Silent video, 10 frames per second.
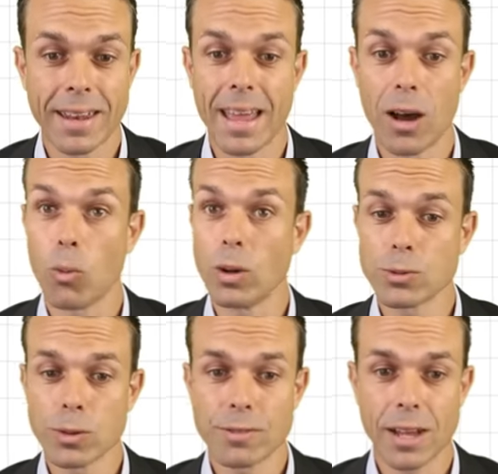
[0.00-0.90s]
Now,
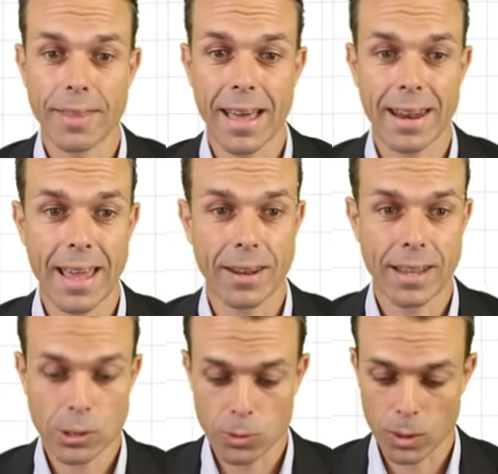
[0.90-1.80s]
once we've done that, our
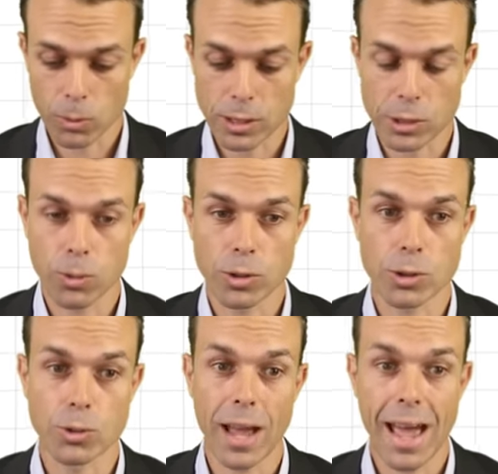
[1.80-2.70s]
next one, we just want
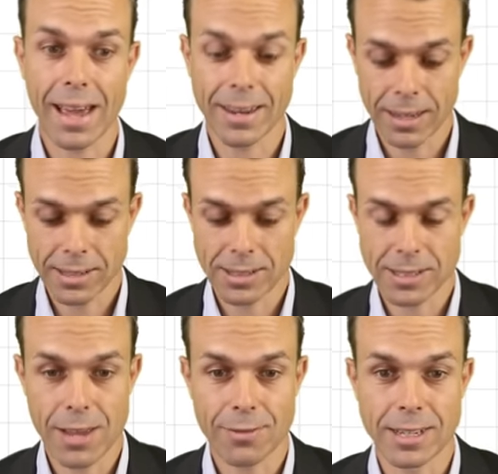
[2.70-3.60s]
to add
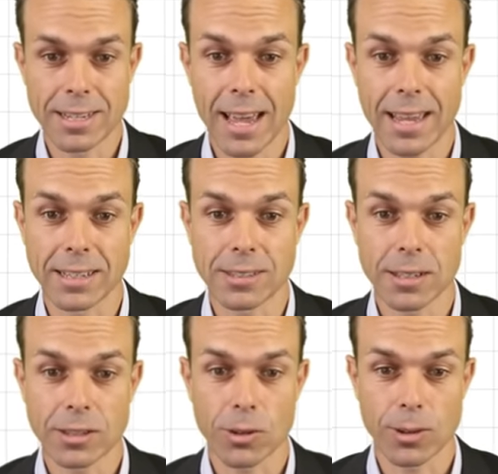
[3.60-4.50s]
7
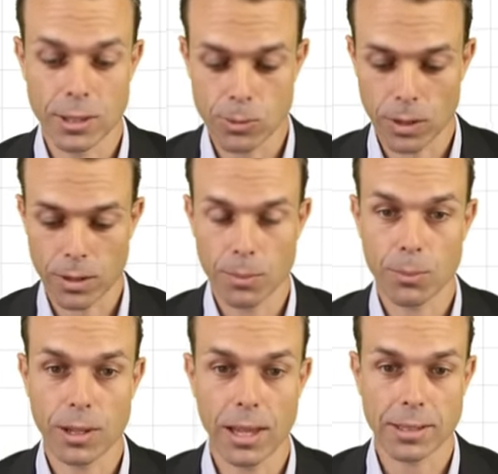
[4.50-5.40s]
days. So this one
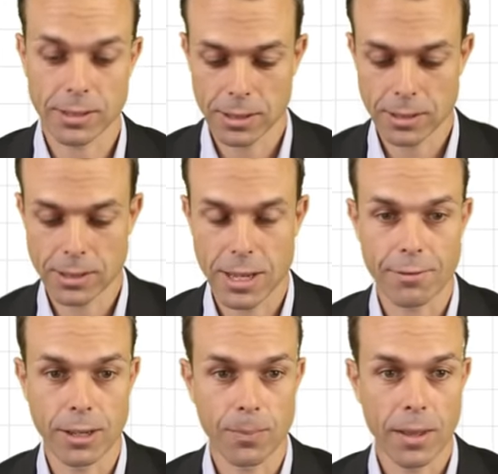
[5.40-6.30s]
plus
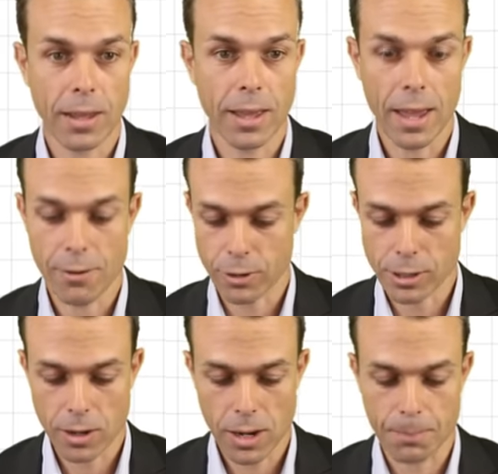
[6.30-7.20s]
7
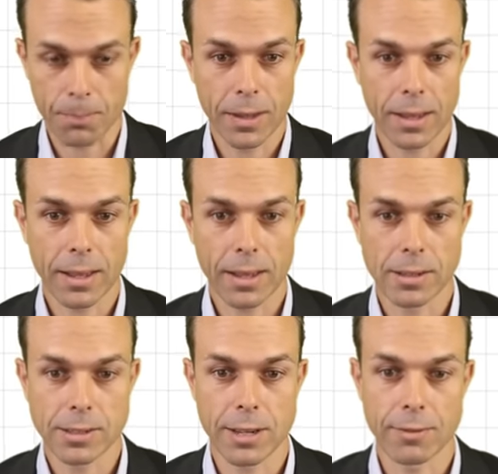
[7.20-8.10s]
every time,
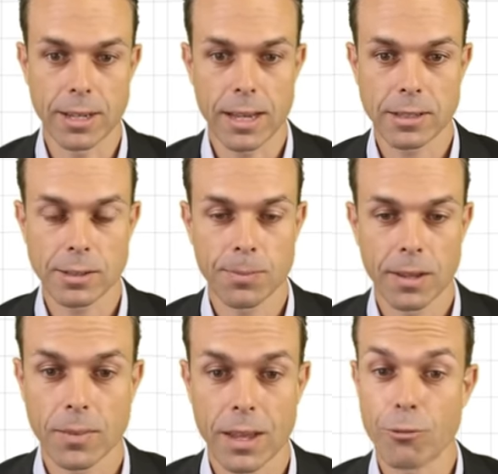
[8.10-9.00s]
7 days.
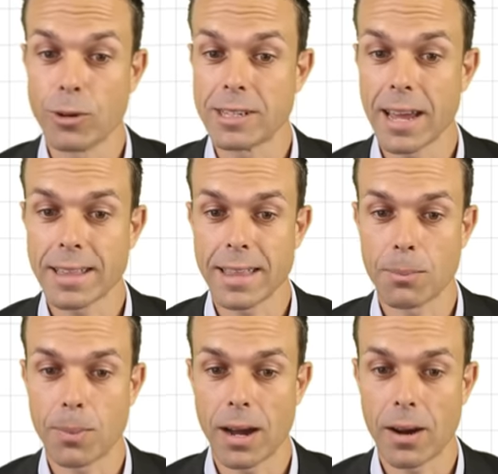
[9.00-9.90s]
If we take
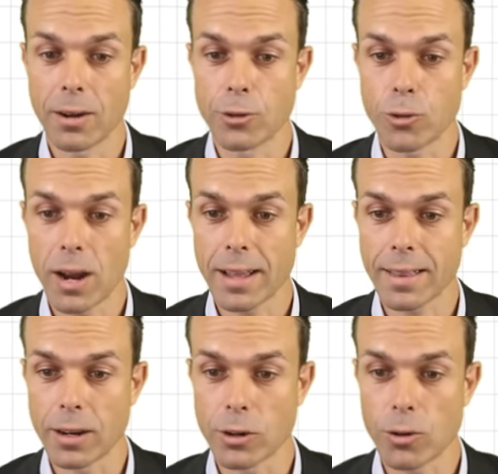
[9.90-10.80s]
that bar and drag
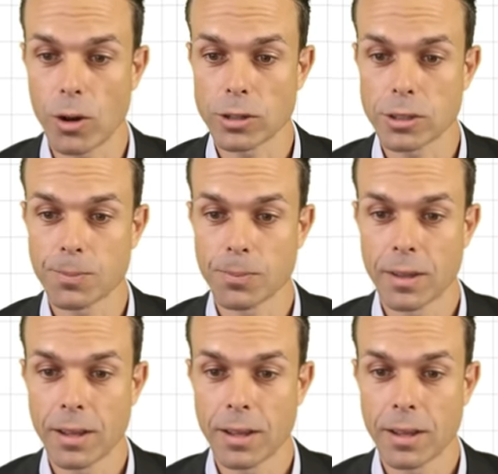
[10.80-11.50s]
that across,